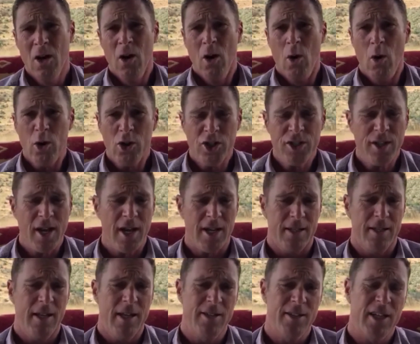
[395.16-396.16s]
Auction
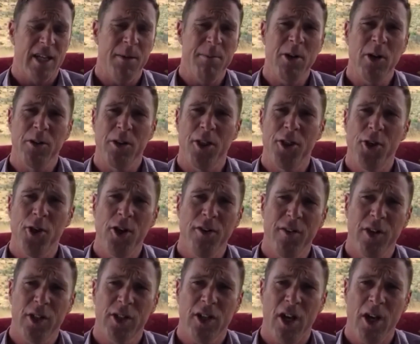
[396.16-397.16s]
date, that's going to be on the 3rd of
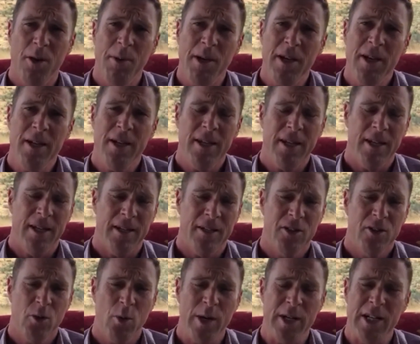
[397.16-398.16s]
October
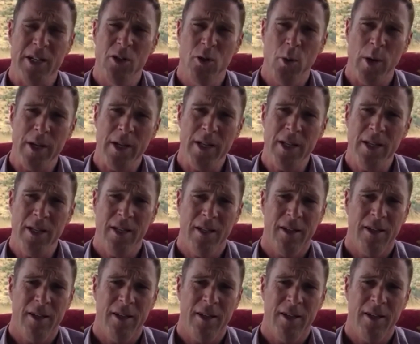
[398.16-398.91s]
2020.